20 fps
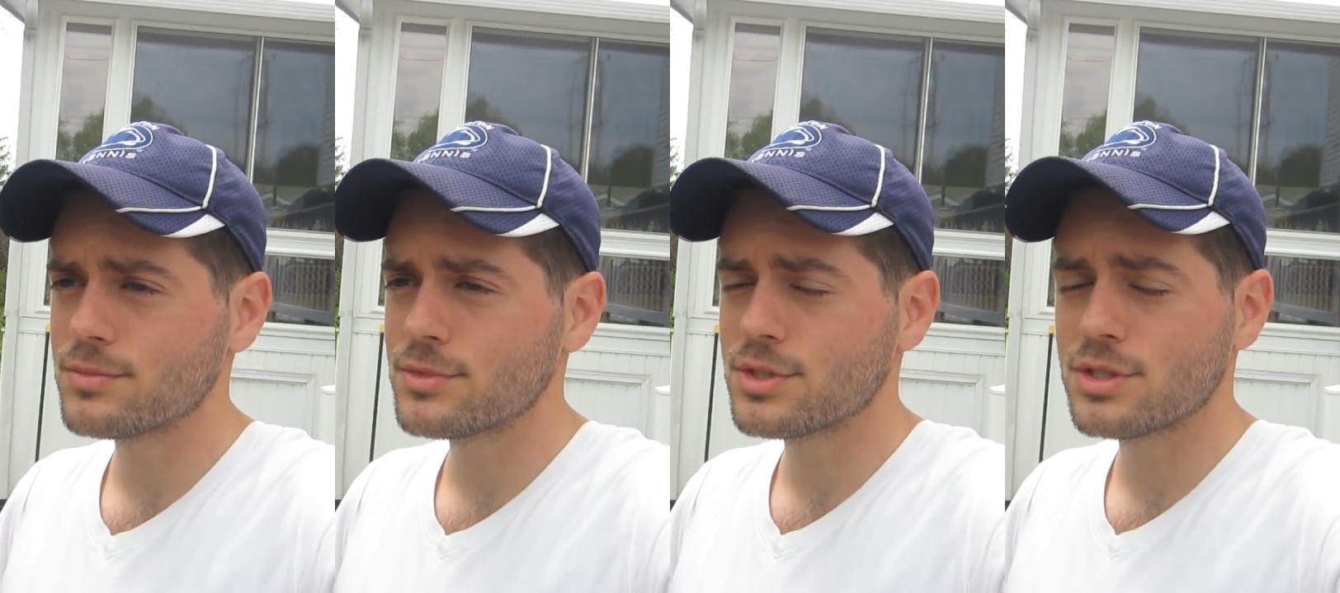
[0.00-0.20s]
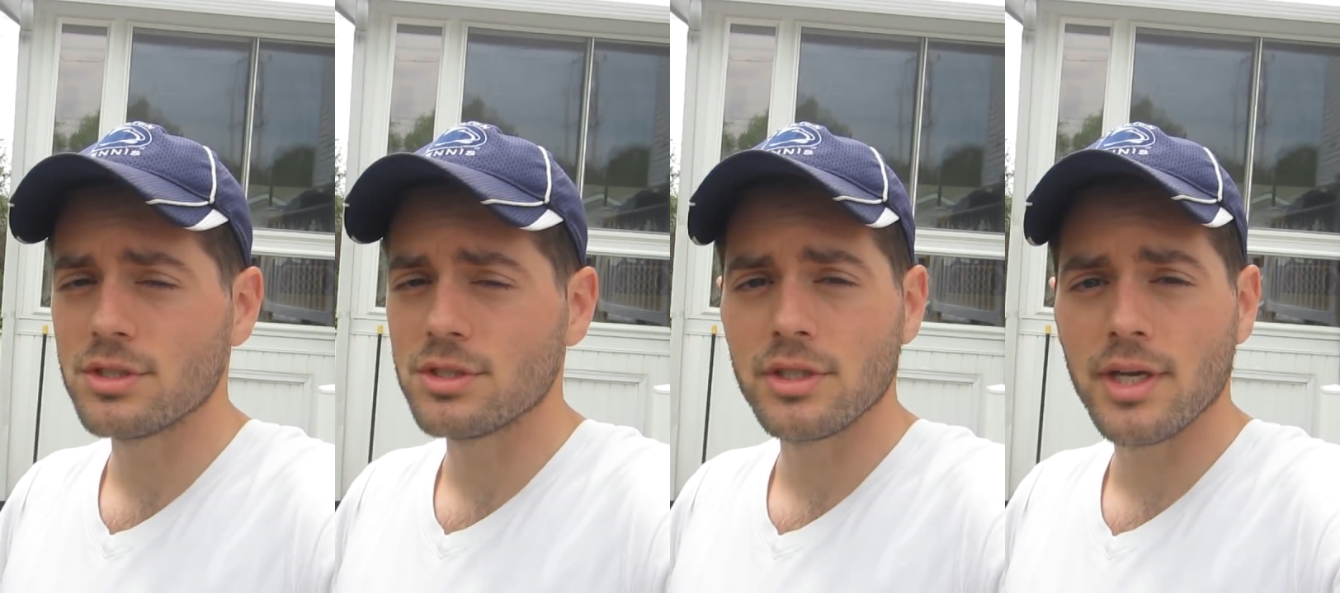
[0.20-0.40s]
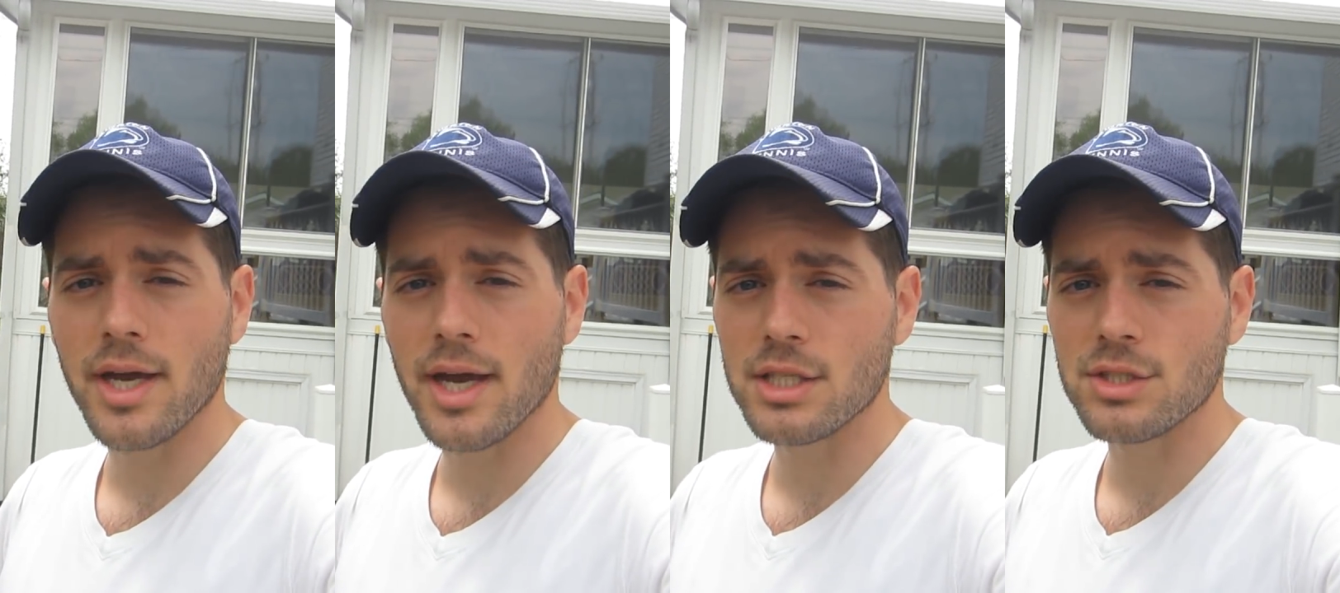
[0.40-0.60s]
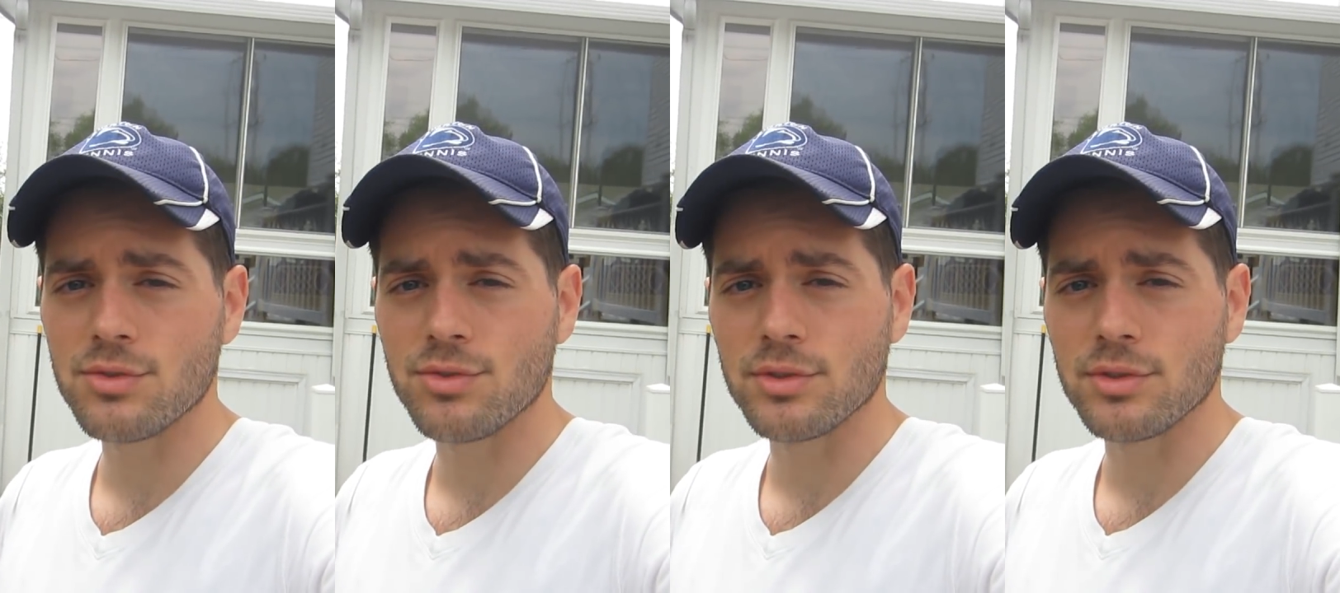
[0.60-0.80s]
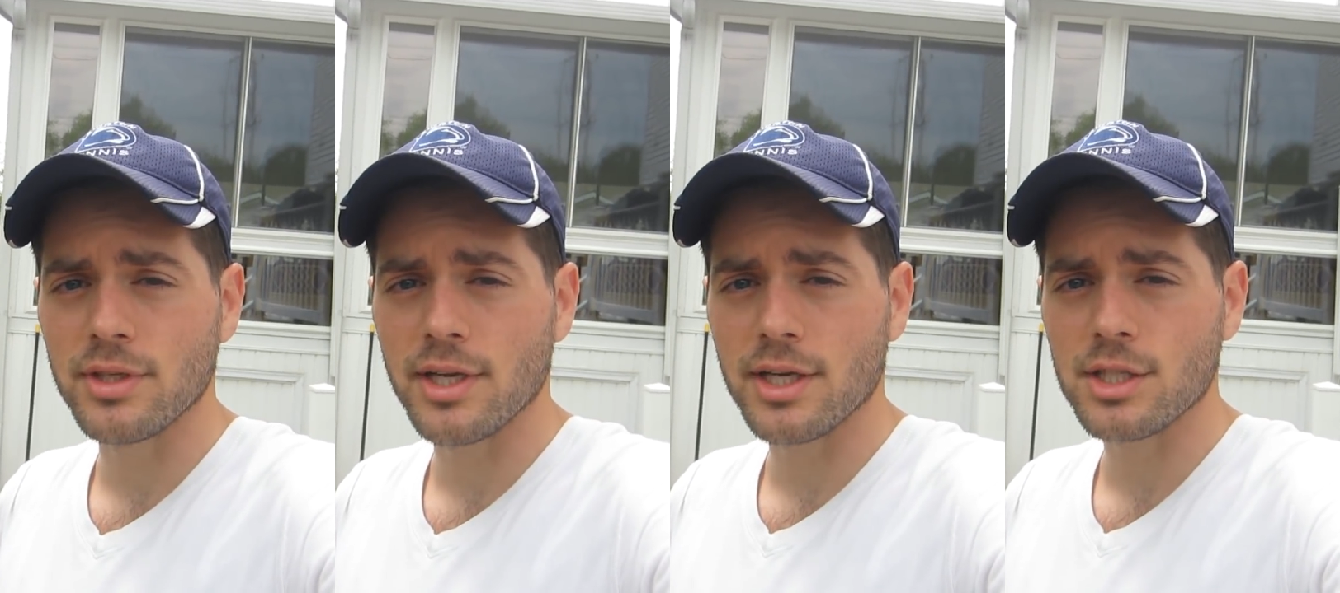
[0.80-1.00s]
see you guys
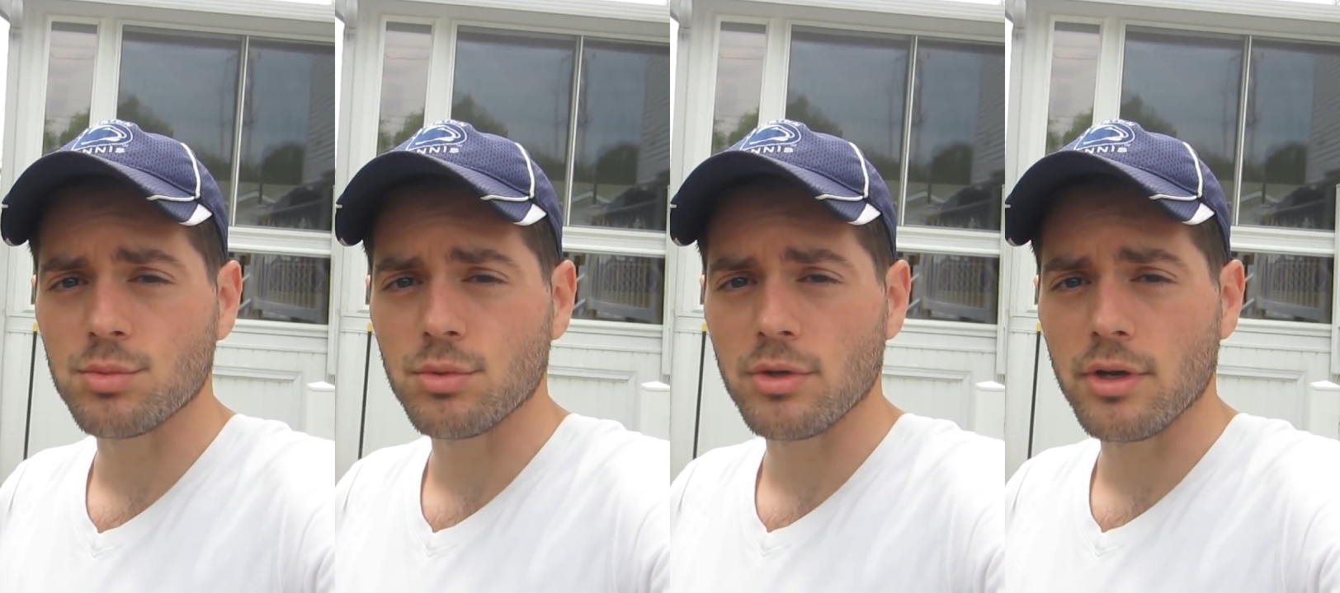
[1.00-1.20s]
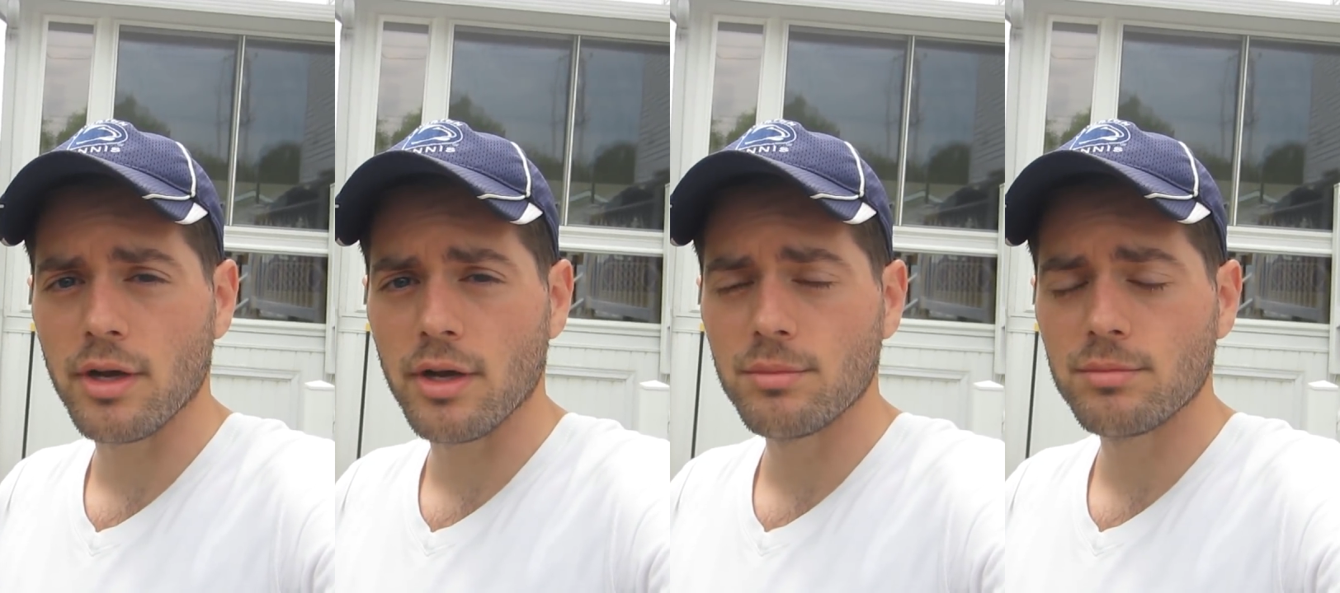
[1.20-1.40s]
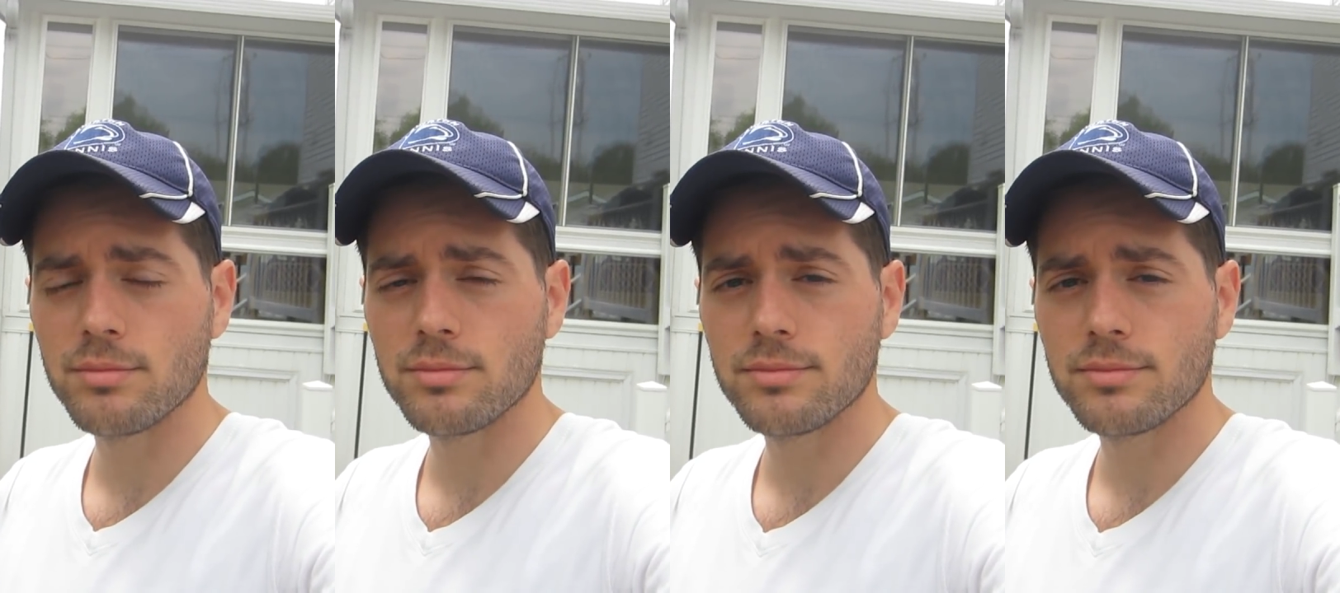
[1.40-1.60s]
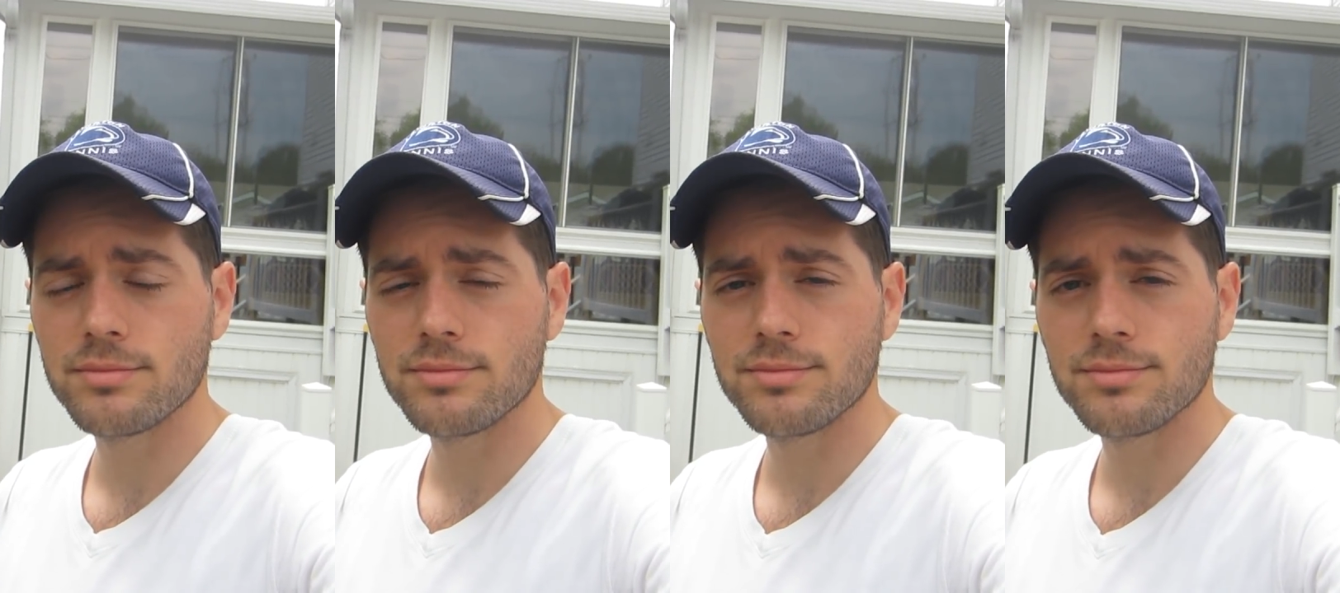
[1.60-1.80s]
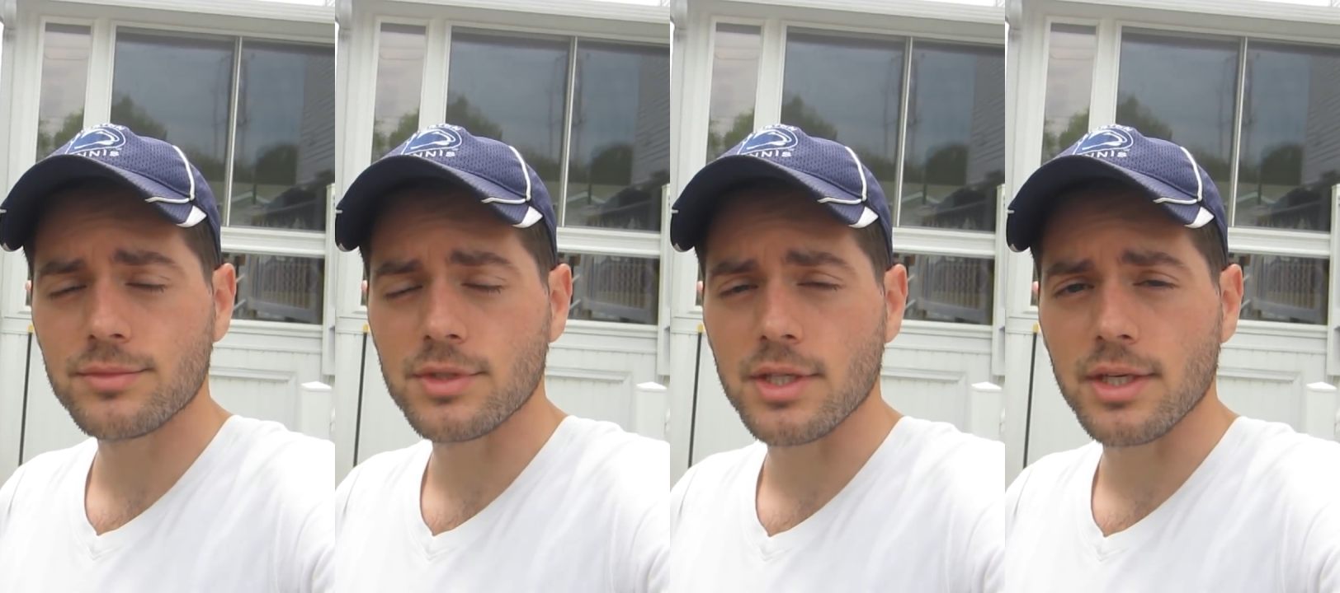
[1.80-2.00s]
for the next one,
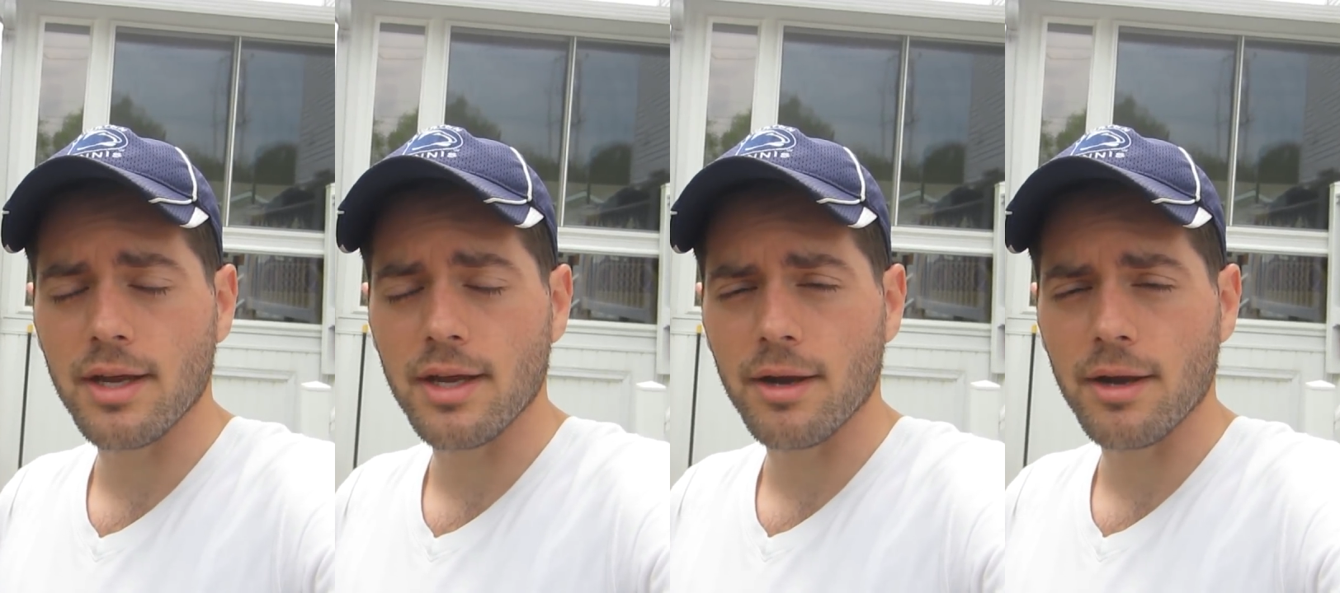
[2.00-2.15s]
alright? Take